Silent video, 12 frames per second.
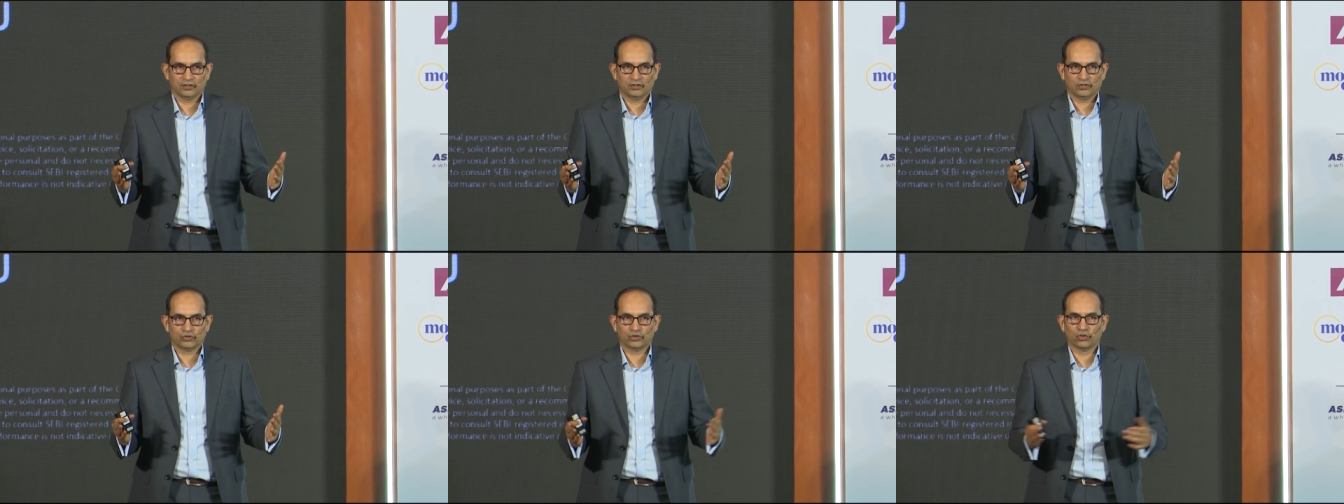
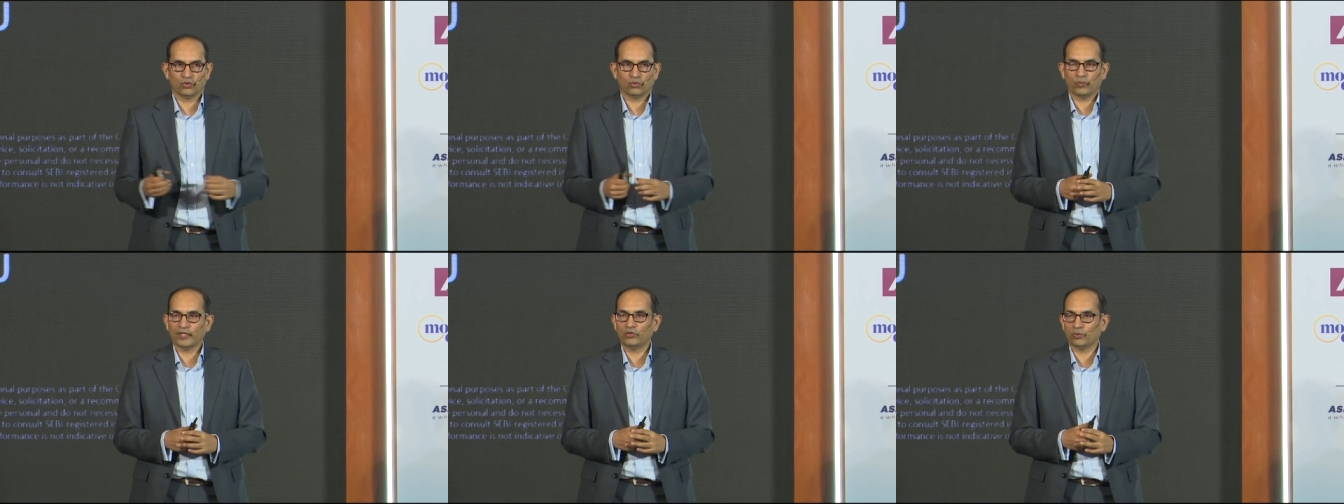So
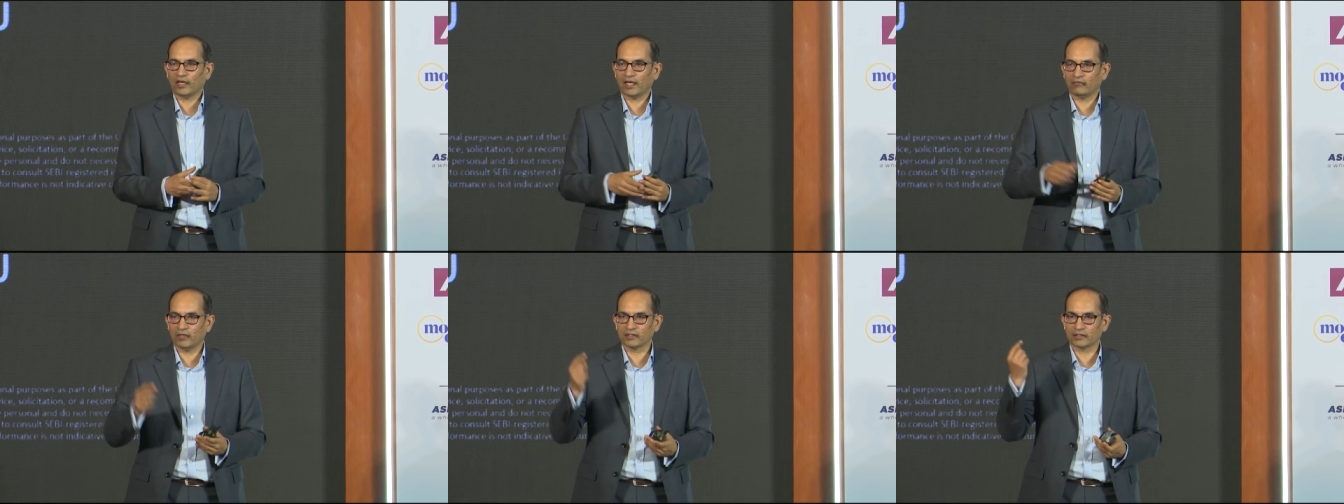when you
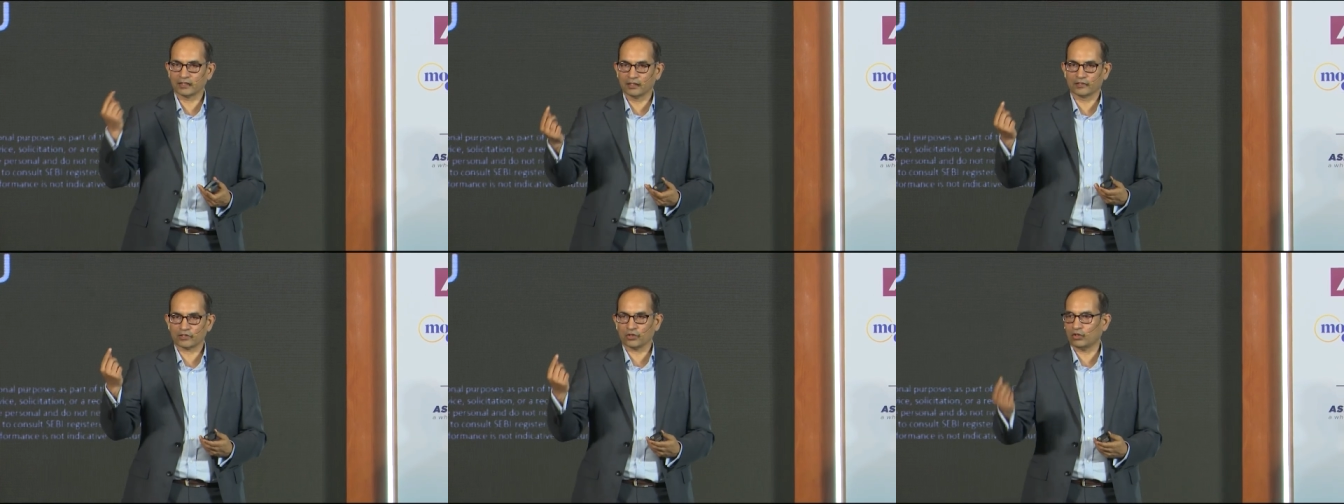have a single
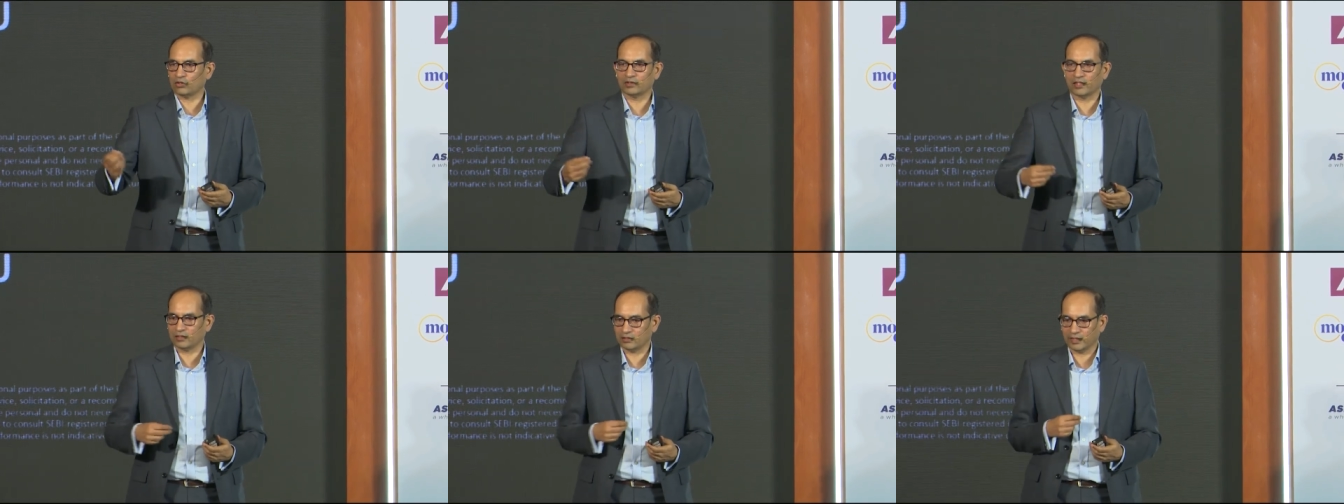stock
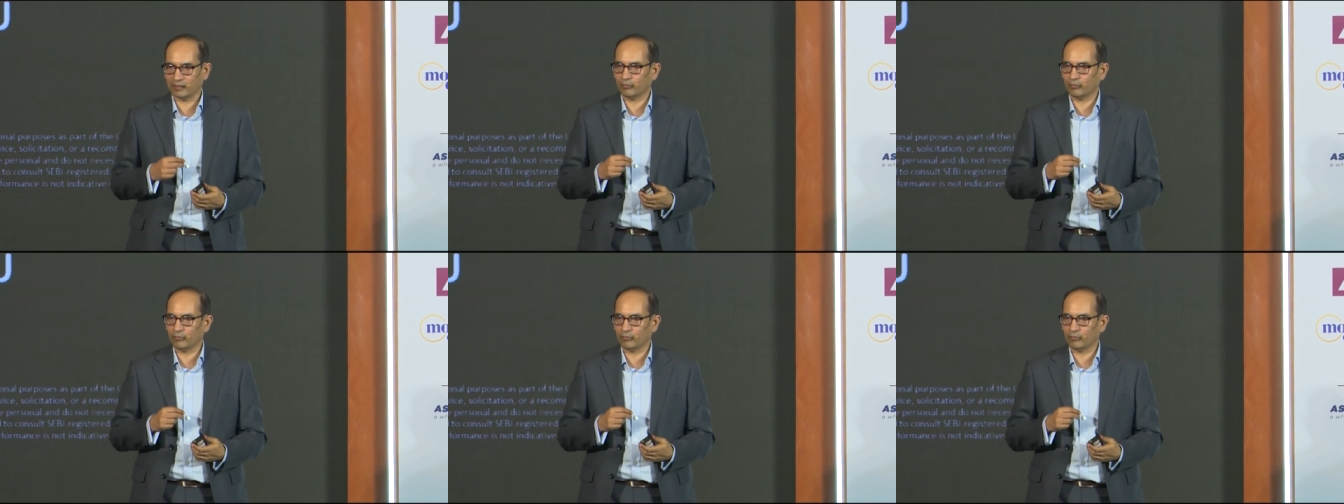that is like